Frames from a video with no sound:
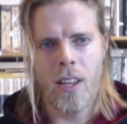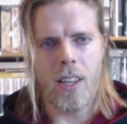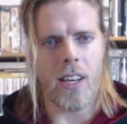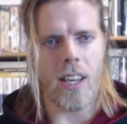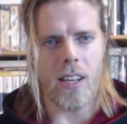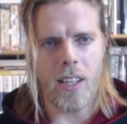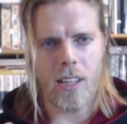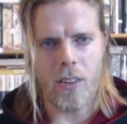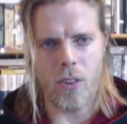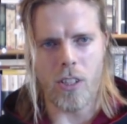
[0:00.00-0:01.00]
yet again,
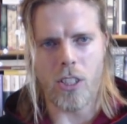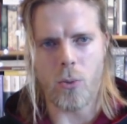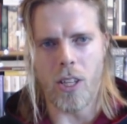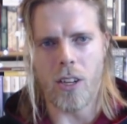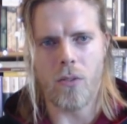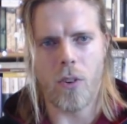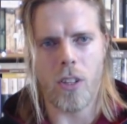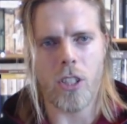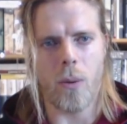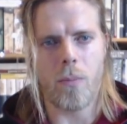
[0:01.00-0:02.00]
if you're in Sweden, for
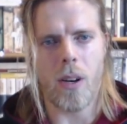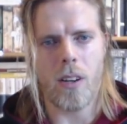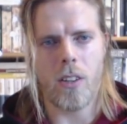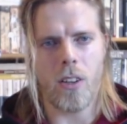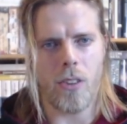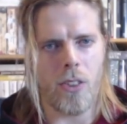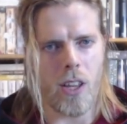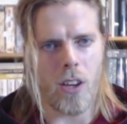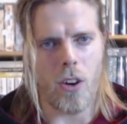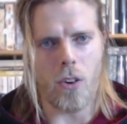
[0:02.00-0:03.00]
example, you can
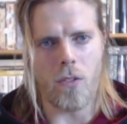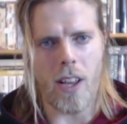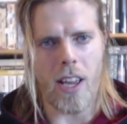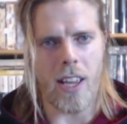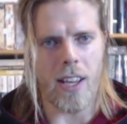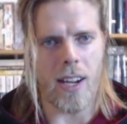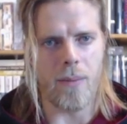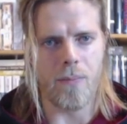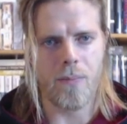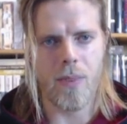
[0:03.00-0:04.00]
think of
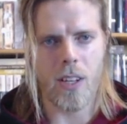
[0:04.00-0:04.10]
a